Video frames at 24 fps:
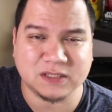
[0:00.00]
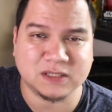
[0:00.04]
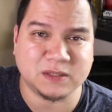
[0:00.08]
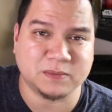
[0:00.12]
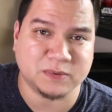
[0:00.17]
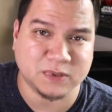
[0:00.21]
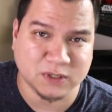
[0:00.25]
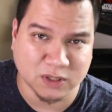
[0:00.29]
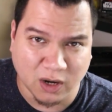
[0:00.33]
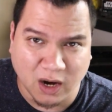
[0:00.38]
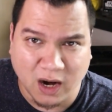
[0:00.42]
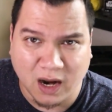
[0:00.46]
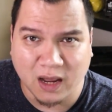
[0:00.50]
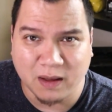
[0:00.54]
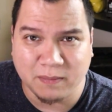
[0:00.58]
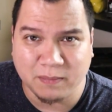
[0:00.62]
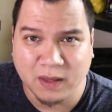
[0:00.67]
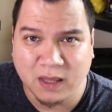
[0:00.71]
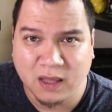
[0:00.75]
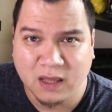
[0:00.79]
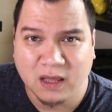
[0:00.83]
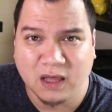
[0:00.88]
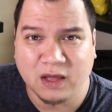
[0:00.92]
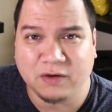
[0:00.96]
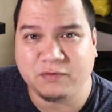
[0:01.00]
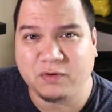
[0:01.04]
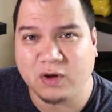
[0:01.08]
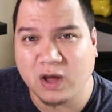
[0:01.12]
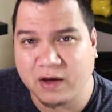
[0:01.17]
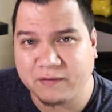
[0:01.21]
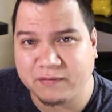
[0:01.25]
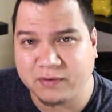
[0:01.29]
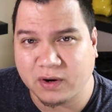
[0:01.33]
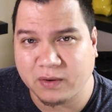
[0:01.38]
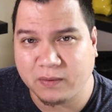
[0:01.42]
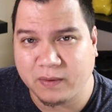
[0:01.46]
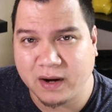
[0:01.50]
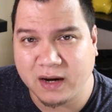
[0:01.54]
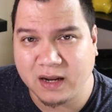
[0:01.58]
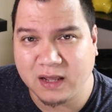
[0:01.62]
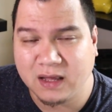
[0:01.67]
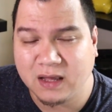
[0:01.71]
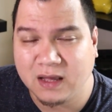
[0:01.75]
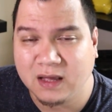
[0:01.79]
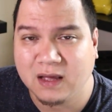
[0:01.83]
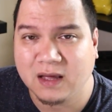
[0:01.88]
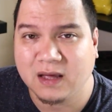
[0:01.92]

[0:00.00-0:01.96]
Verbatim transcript: subscribe if you haven't already.